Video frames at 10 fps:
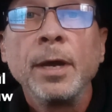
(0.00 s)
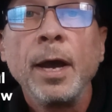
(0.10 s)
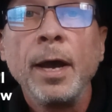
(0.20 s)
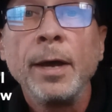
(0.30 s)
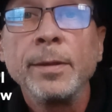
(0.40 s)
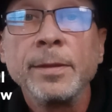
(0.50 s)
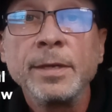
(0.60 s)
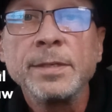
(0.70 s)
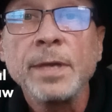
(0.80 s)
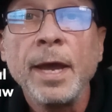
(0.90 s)

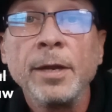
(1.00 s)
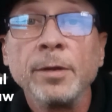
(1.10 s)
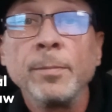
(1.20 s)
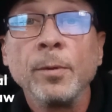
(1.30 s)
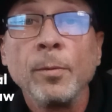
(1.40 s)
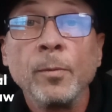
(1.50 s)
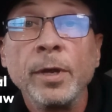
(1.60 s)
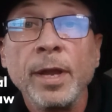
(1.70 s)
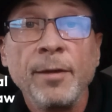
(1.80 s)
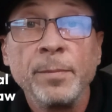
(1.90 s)
this item
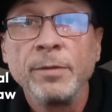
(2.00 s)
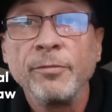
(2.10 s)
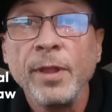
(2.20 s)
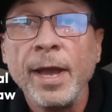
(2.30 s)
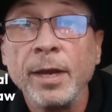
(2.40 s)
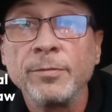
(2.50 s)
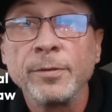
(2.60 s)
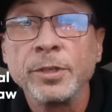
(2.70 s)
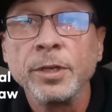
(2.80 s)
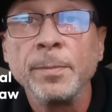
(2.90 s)
would have been flagged for
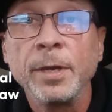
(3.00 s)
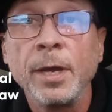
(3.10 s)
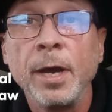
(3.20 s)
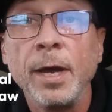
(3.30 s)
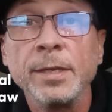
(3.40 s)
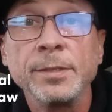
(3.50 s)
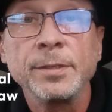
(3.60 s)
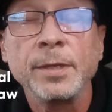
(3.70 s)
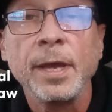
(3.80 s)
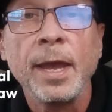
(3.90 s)
shipping
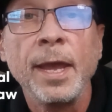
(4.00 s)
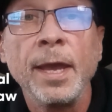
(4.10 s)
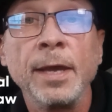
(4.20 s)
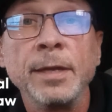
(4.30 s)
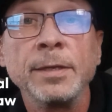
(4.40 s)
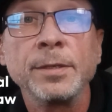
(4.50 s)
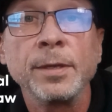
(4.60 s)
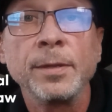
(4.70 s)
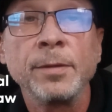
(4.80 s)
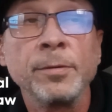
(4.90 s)
costs. And
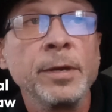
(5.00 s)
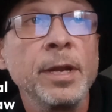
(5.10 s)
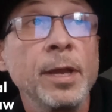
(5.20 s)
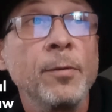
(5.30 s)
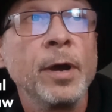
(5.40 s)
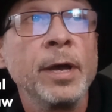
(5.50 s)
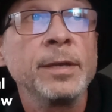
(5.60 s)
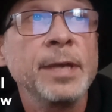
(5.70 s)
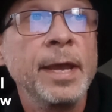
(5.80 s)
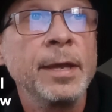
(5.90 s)
the greeting
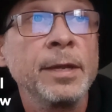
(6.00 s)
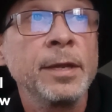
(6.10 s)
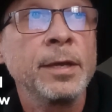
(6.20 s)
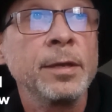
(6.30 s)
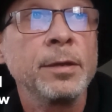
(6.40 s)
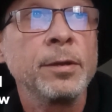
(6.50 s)
was, "Hey, idiot,